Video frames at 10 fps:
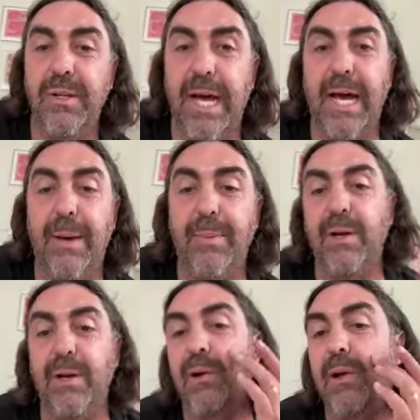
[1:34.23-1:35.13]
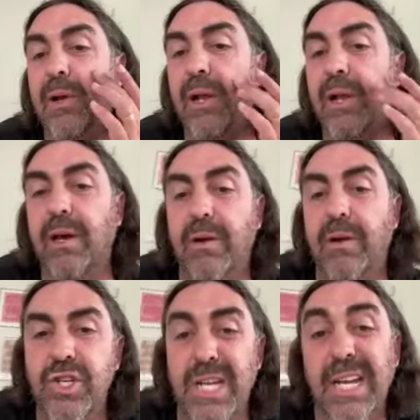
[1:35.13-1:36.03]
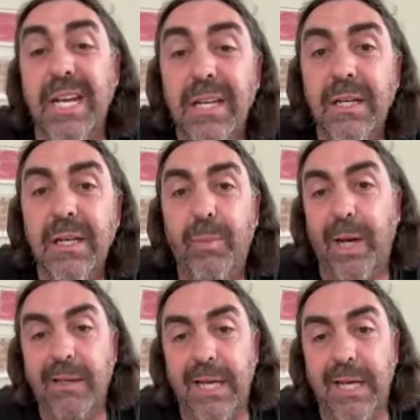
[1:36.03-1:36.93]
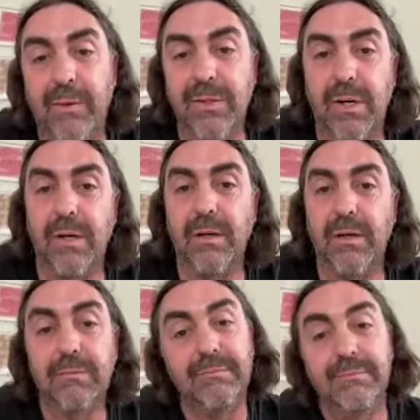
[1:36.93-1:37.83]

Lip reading: That happened and a girl kind of cut her cheek, but that was her